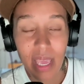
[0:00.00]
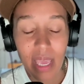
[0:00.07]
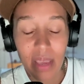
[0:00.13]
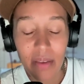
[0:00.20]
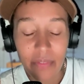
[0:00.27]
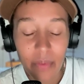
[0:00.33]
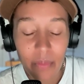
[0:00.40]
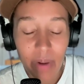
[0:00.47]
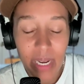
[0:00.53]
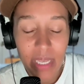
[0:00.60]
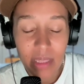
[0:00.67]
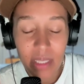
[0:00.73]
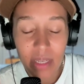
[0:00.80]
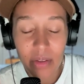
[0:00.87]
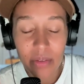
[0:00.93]
And from
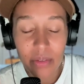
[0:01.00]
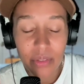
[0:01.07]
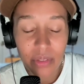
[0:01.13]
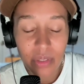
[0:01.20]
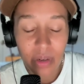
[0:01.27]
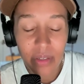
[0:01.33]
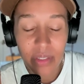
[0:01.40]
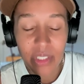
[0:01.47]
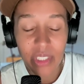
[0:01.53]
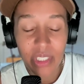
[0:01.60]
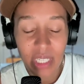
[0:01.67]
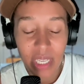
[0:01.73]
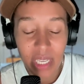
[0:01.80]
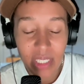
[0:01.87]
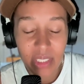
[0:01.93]
right there, you start
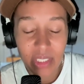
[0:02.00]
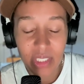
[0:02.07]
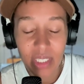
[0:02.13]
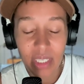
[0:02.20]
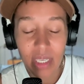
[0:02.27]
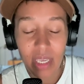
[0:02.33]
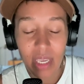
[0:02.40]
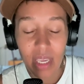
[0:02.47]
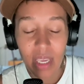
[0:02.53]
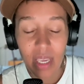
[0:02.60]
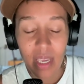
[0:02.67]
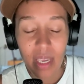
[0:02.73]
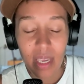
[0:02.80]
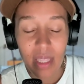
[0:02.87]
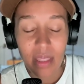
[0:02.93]
changing
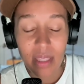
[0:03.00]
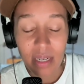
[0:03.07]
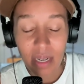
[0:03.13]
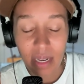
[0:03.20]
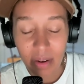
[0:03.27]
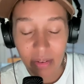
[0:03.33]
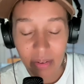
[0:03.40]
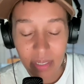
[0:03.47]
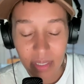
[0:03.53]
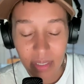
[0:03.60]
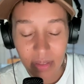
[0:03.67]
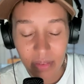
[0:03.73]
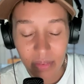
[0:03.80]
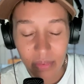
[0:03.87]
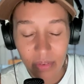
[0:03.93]
the
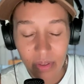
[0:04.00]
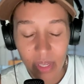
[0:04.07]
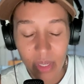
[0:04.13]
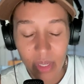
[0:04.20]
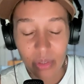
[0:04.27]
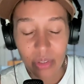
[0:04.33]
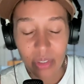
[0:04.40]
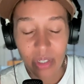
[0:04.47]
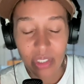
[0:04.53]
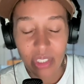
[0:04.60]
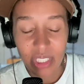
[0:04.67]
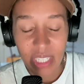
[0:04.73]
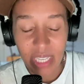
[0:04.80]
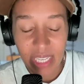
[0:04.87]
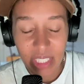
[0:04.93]
narrative. You start
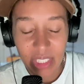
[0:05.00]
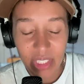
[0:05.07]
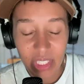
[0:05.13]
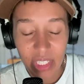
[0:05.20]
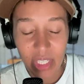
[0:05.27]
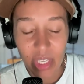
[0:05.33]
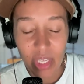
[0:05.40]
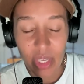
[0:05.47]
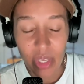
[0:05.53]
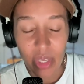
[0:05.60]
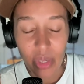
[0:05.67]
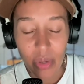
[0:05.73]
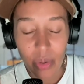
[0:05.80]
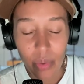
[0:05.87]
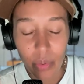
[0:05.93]
changing
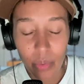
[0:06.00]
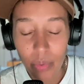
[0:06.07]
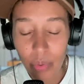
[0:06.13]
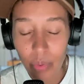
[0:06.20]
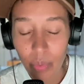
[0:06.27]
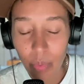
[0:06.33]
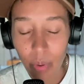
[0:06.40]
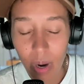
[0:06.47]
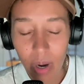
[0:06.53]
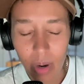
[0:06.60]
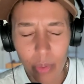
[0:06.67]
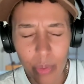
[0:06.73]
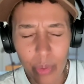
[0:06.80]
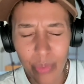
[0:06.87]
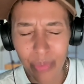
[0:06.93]
who you are.
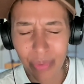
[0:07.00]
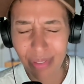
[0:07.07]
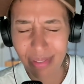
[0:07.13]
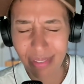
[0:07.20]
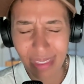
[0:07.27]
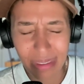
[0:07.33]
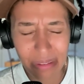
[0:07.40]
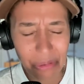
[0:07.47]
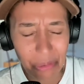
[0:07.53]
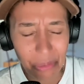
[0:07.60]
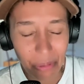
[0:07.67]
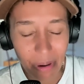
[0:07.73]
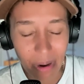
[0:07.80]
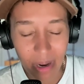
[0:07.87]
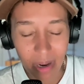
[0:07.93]
Who do you think
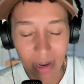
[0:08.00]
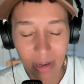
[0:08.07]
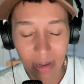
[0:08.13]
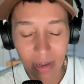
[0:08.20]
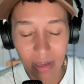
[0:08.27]
you are?